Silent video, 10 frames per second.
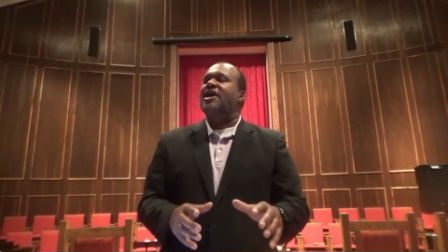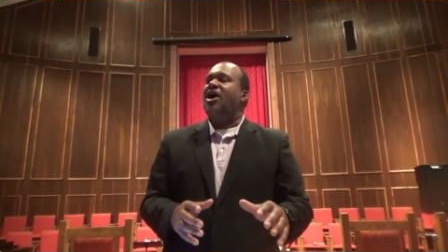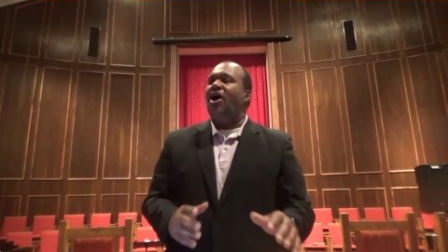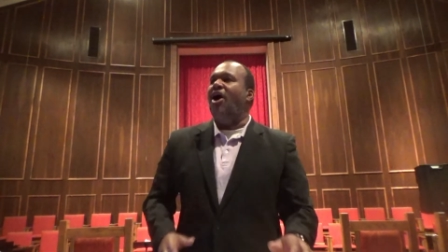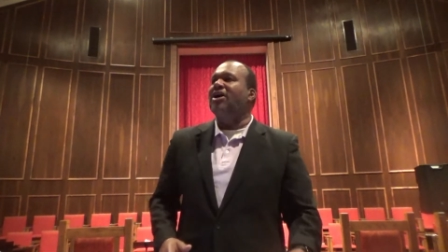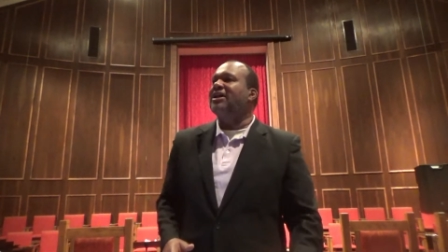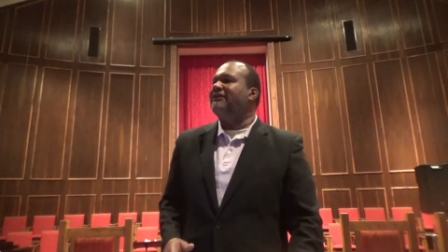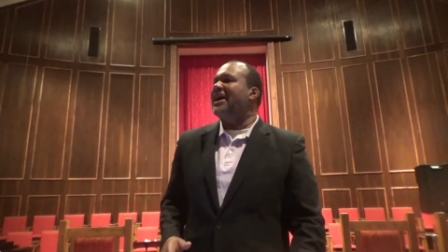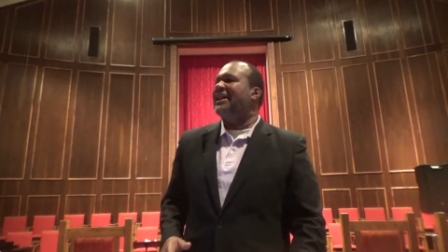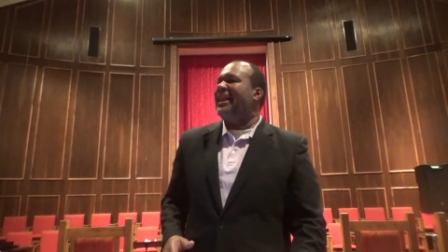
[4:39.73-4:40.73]
all of
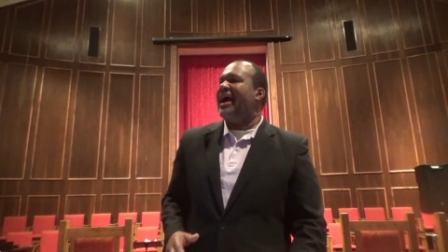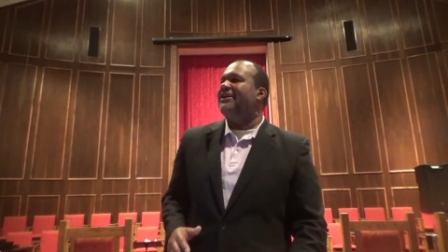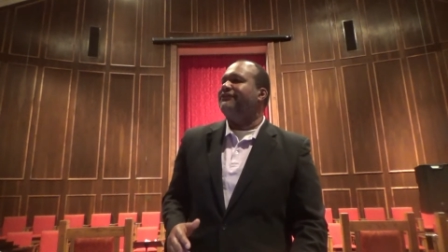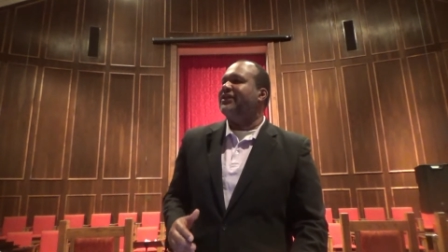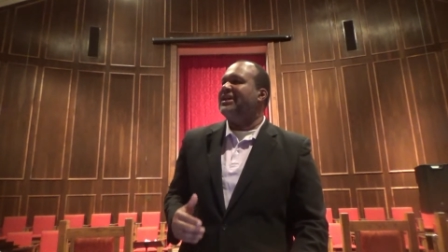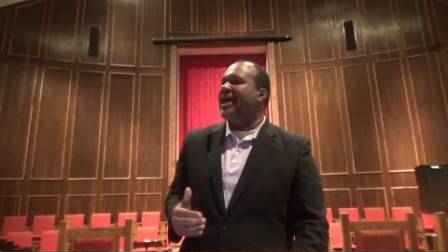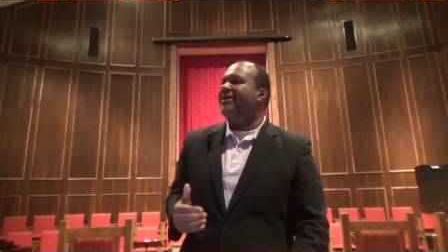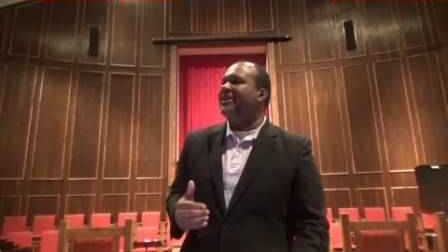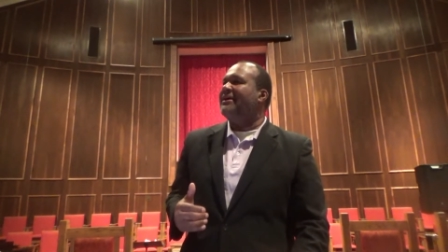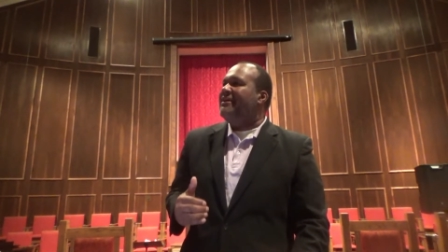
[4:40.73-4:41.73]
their life and
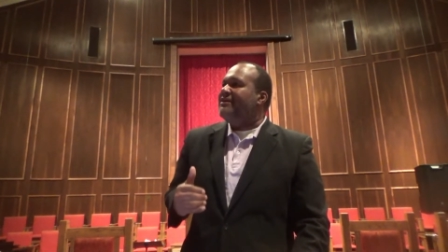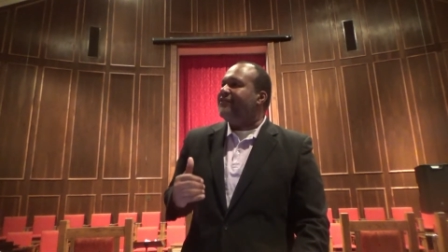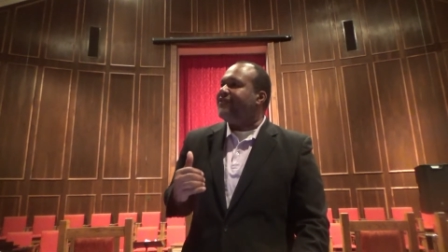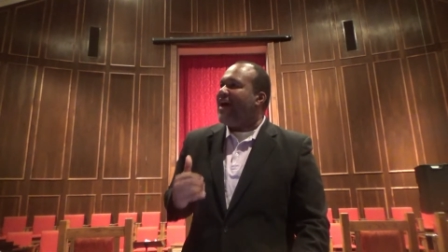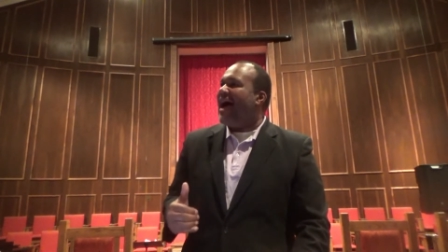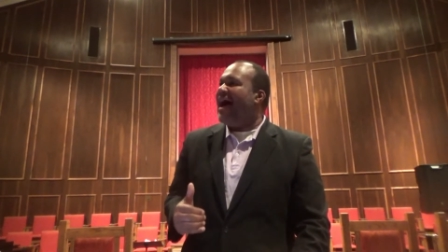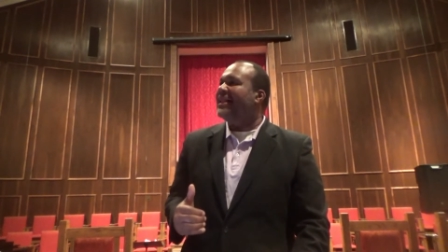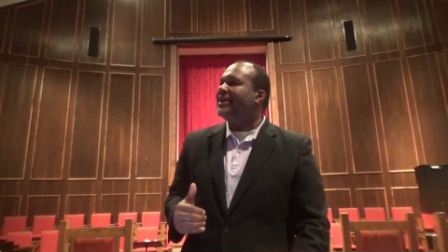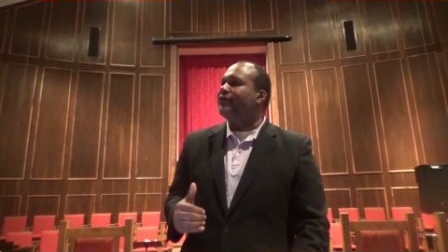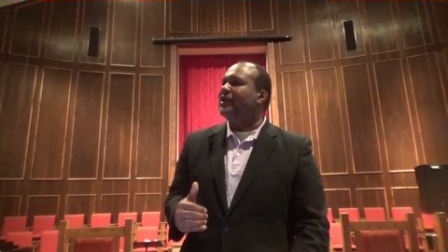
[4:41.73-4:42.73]
now they
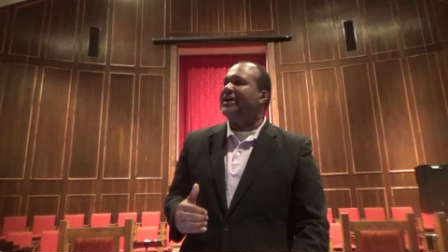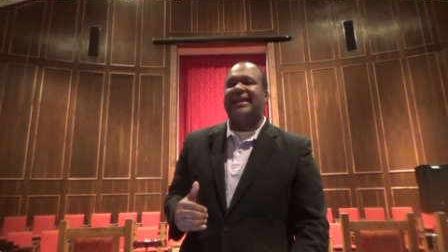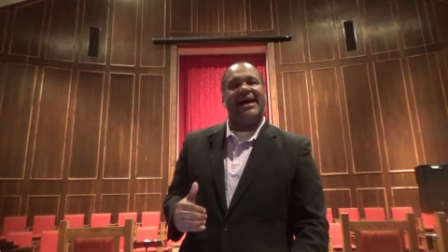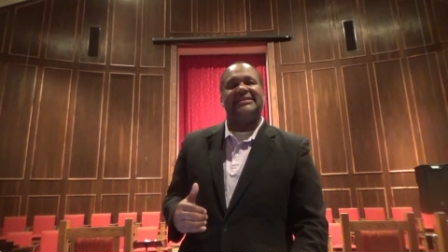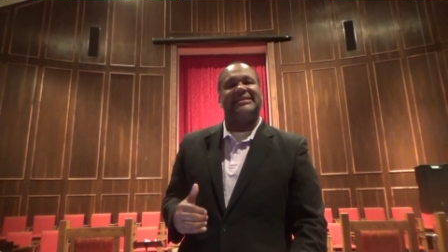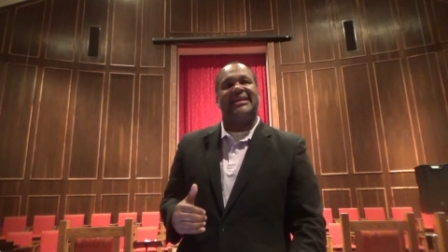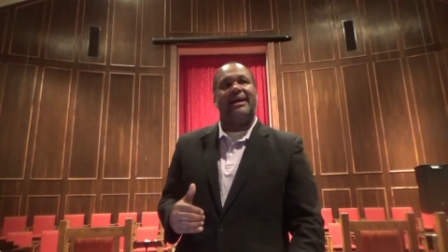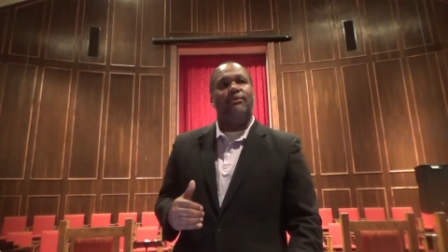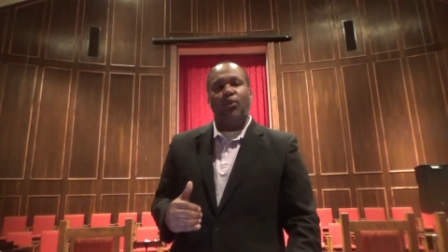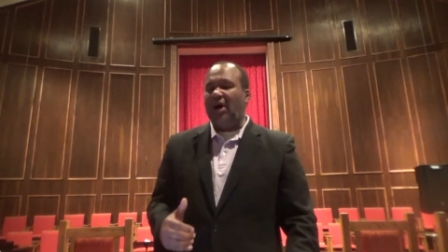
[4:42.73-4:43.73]
finally realize that
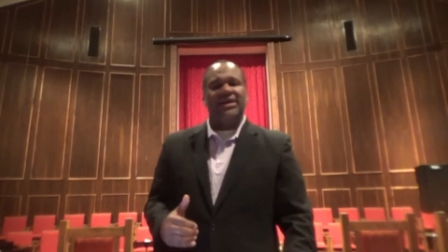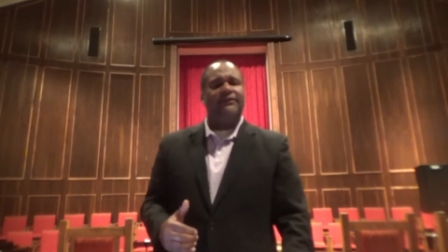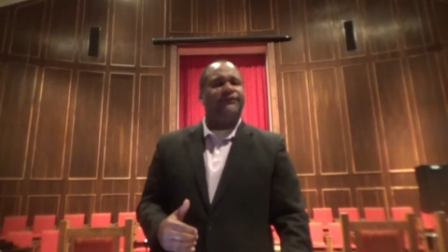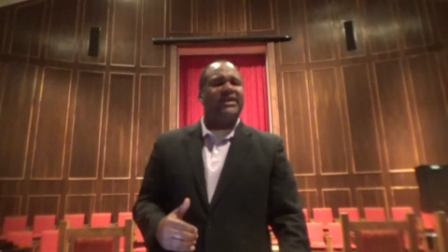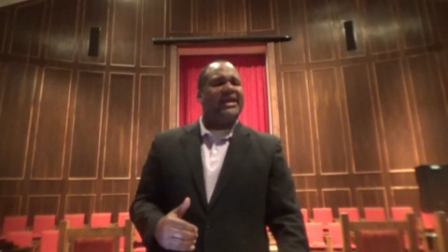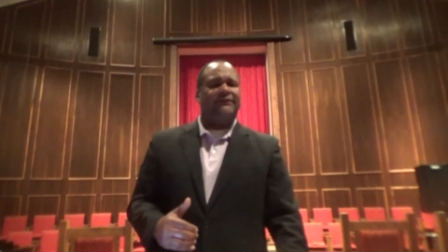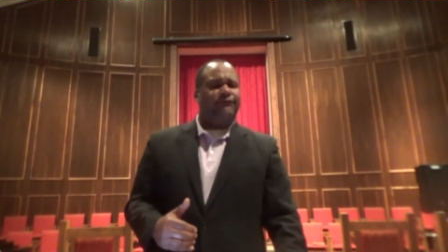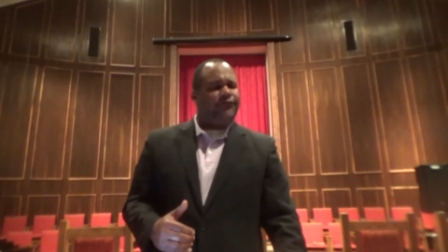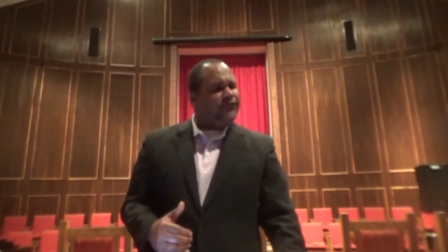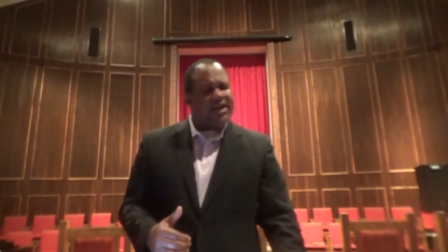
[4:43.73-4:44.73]
I'm wonderfully and
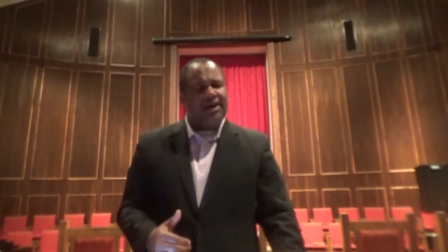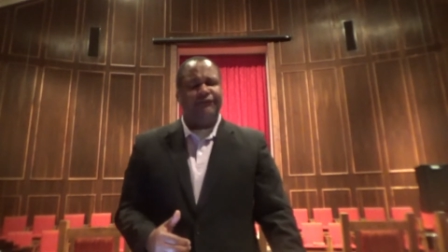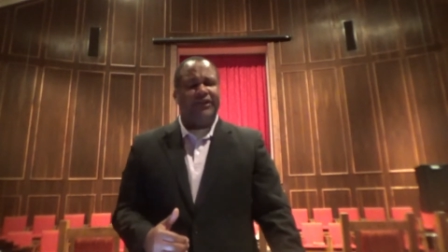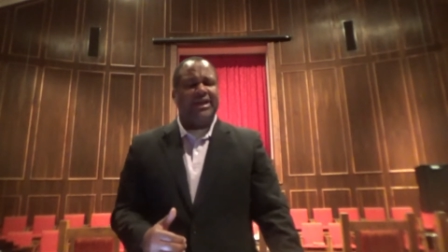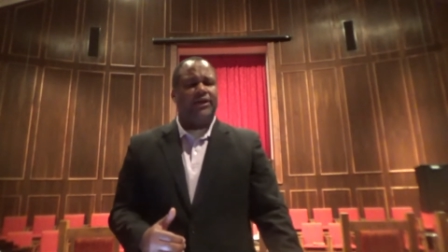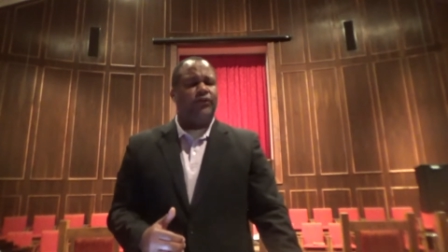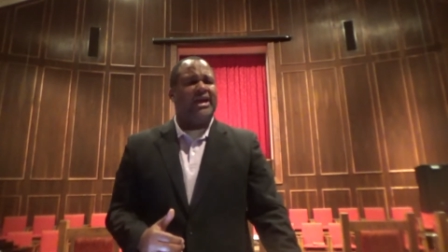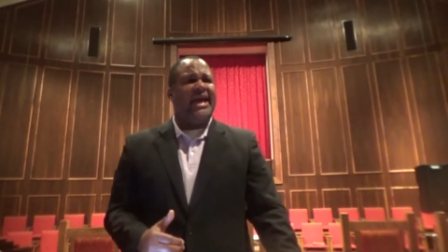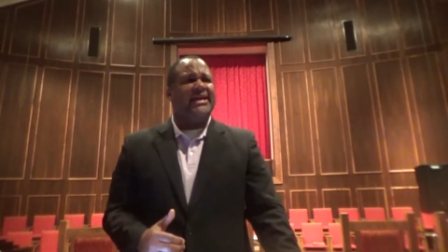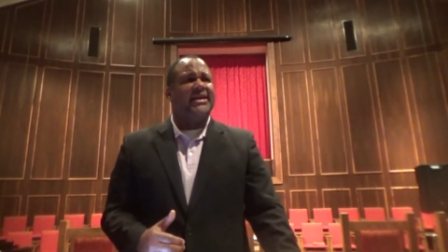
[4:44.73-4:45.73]
fearfully
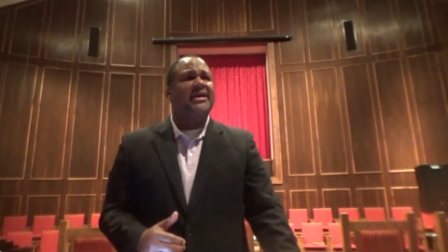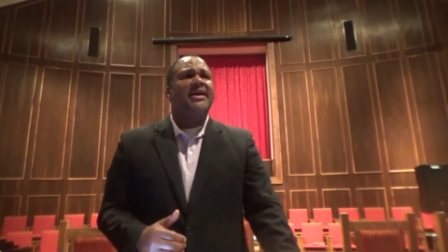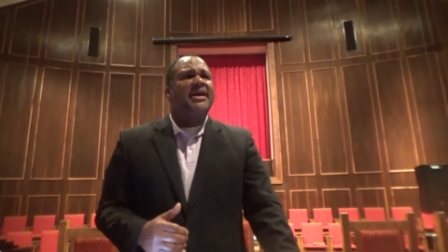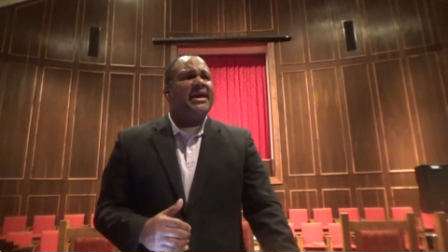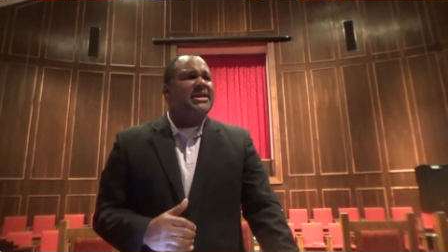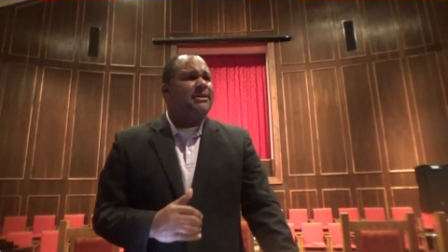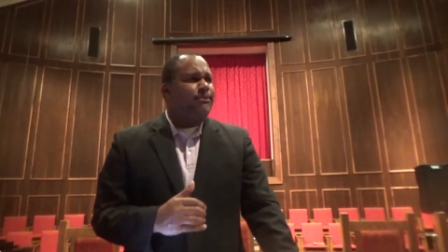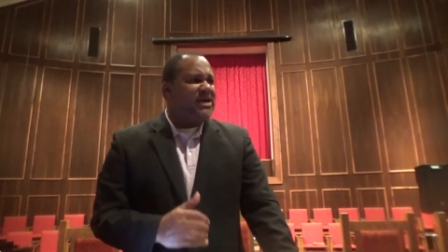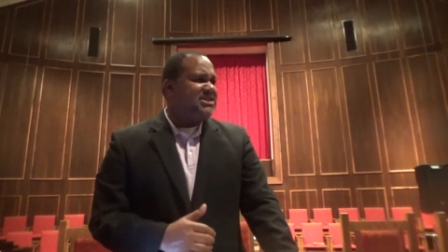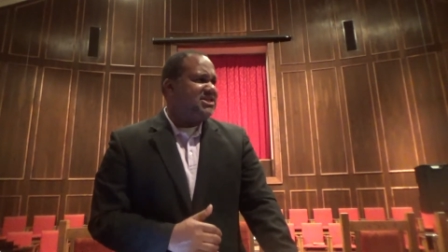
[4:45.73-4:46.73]
created in the
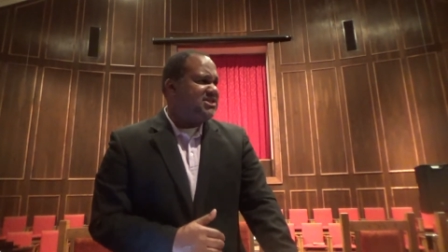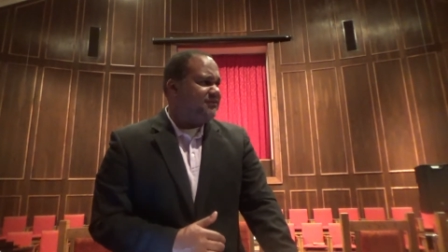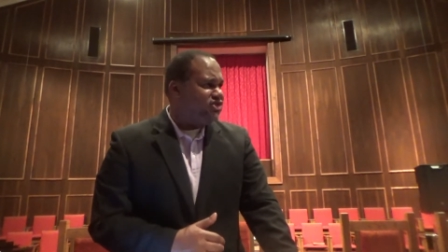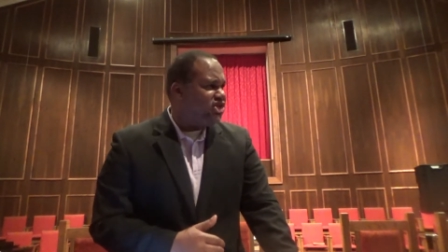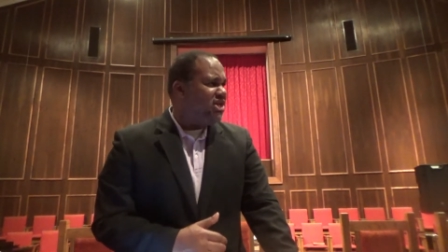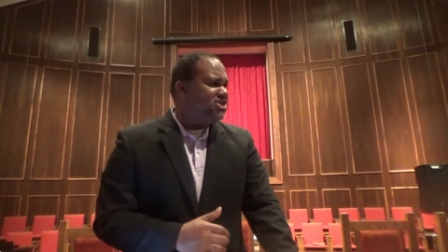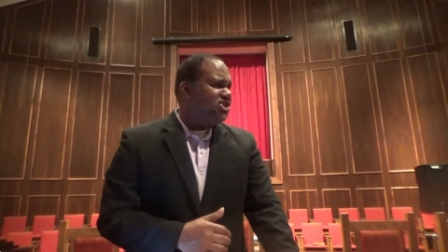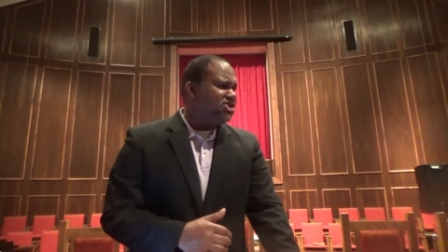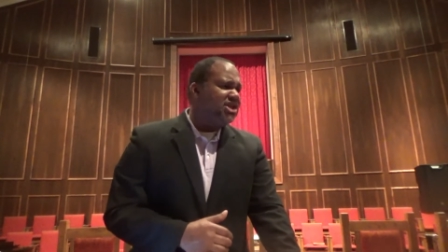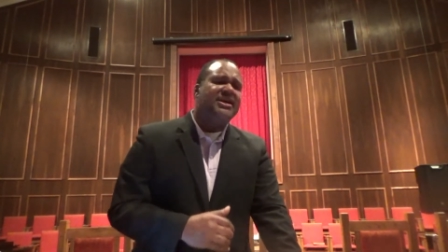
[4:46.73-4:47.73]
presence of Jesus
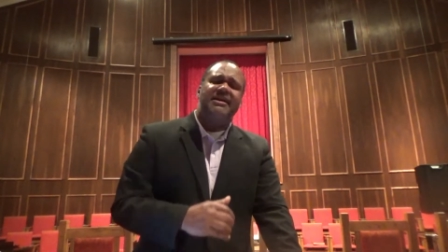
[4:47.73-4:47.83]
Jesus. And